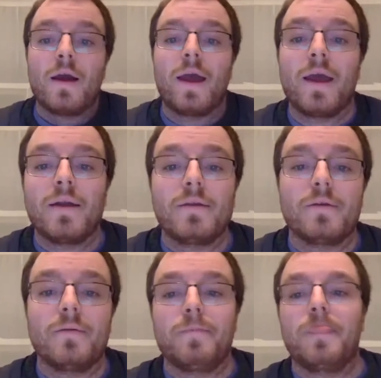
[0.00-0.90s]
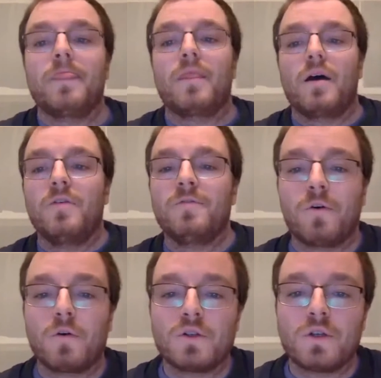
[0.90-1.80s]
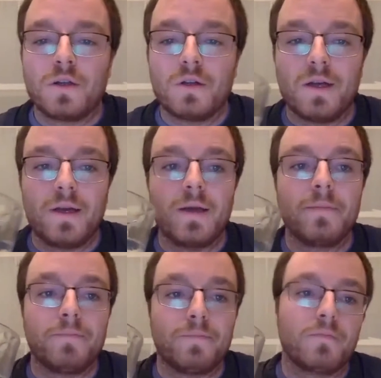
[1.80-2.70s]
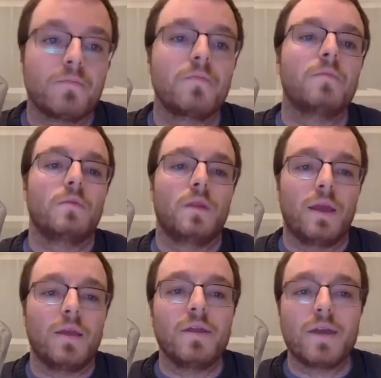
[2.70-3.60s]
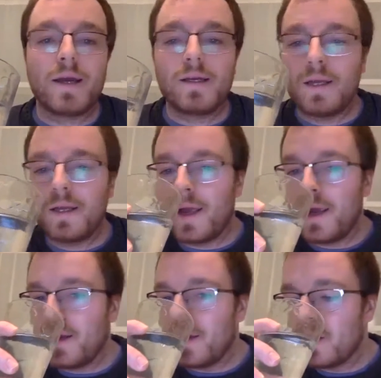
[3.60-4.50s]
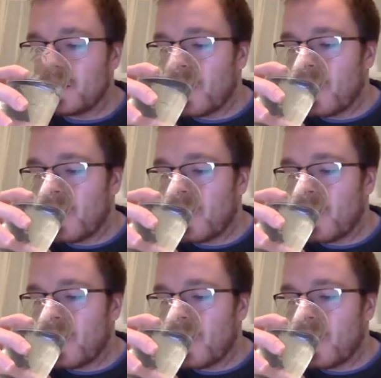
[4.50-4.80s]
And unfortunately, in the 1980s,